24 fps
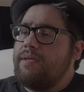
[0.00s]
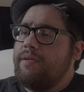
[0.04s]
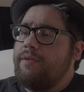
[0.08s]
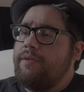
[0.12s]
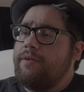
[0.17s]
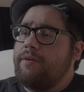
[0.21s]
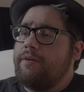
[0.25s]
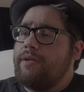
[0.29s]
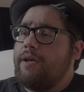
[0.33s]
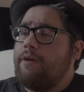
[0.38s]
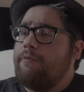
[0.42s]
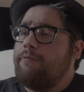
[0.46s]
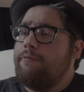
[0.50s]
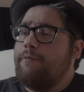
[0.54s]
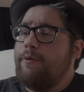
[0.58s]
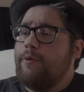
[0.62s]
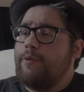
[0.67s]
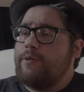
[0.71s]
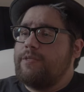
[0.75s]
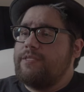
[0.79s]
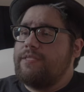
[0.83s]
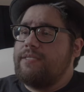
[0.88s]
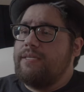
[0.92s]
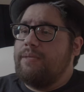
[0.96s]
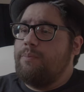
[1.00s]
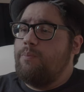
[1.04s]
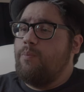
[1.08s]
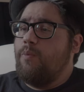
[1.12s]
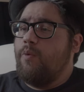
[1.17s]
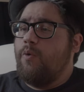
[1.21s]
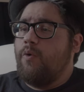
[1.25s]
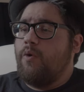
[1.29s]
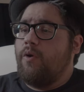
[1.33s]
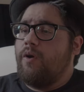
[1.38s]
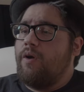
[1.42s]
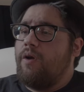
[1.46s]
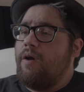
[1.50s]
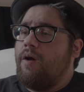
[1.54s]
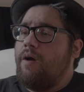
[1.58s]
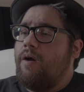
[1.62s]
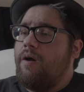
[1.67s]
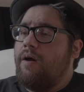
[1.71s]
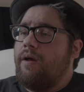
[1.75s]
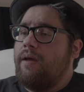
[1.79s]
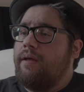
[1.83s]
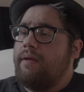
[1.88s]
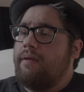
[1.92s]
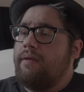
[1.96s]
you're now focusing more
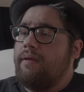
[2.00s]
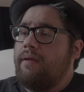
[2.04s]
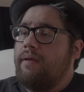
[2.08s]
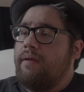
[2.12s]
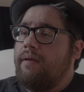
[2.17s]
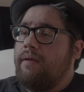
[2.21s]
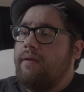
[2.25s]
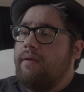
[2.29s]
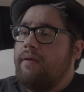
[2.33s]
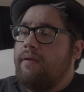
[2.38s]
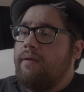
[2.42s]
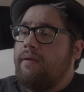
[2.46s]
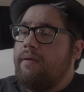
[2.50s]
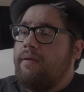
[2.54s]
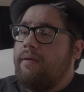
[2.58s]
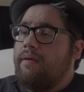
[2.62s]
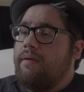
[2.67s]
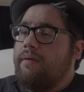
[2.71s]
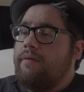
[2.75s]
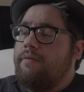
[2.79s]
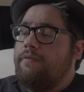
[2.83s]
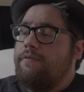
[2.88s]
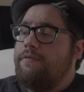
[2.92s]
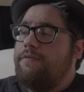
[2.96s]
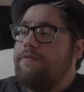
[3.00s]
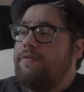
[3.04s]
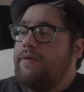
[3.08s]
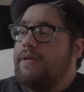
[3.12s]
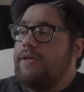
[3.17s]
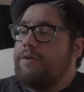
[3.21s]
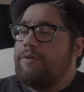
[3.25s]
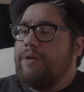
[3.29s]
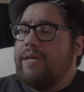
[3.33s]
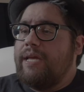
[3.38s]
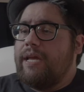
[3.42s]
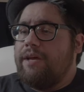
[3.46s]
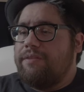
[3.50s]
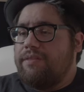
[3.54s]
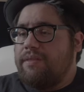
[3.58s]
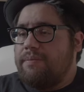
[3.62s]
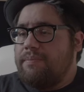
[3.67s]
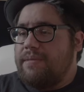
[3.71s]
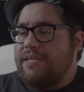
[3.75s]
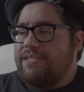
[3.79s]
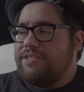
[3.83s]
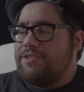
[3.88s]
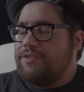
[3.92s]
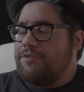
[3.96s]
on figuring out
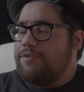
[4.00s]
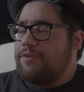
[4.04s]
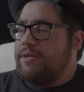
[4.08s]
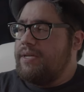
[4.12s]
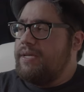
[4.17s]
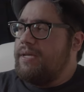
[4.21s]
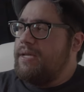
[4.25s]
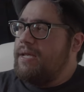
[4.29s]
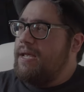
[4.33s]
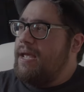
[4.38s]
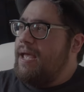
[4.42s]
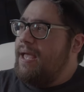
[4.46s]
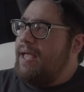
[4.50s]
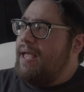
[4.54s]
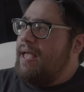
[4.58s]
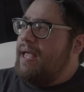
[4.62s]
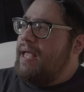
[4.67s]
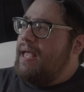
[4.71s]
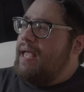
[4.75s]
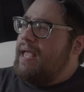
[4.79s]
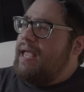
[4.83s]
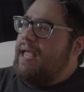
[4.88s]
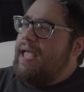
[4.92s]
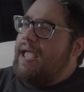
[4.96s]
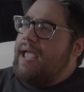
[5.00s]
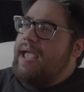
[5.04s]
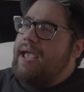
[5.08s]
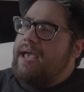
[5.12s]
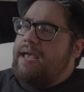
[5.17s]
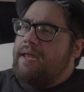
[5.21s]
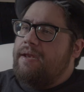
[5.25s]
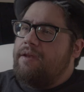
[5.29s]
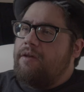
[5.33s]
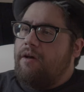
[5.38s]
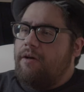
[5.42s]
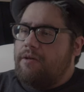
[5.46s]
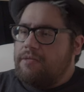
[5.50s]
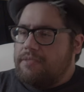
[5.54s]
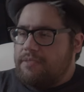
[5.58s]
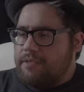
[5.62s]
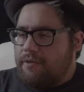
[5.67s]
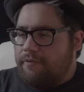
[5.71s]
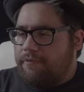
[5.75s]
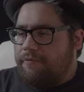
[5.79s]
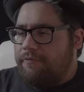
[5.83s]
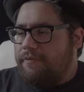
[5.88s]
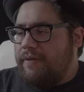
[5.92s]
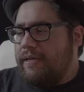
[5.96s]
the mystery and
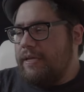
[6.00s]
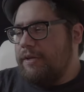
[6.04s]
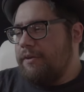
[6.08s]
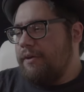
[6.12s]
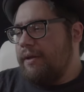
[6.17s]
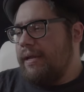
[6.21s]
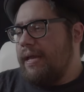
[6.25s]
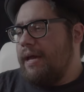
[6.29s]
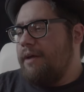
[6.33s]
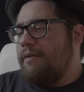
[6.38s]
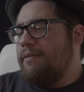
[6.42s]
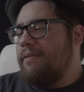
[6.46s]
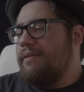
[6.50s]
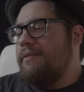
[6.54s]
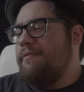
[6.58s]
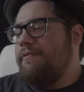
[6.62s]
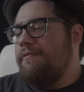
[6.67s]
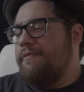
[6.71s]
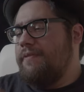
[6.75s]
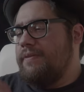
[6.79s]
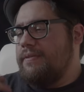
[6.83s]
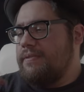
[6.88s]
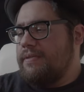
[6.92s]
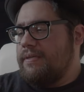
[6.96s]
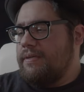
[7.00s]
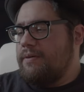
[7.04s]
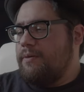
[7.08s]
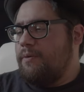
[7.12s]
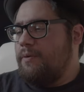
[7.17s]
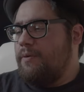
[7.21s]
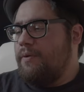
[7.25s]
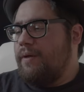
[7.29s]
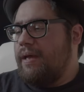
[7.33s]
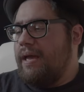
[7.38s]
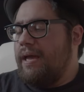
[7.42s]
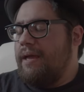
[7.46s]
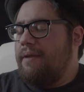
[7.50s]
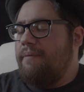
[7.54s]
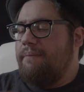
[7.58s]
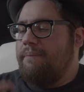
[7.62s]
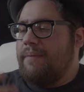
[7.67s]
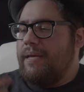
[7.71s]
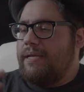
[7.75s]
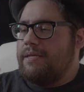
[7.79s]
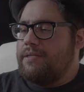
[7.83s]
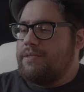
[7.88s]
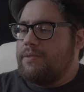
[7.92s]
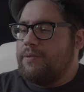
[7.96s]
also figuring out the physical and
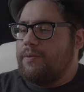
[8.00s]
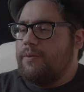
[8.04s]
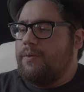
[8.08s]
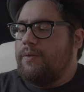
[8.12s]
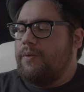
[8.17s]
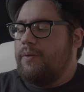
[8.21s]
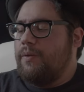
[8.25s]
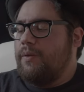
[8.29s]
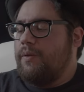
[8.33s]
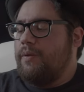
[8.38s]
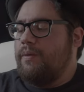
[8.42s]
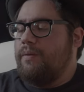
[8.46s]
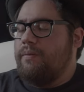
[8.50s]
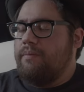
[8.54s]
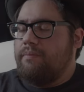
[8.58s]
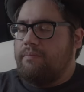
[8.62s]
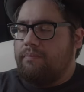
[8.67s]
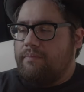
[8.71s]
mental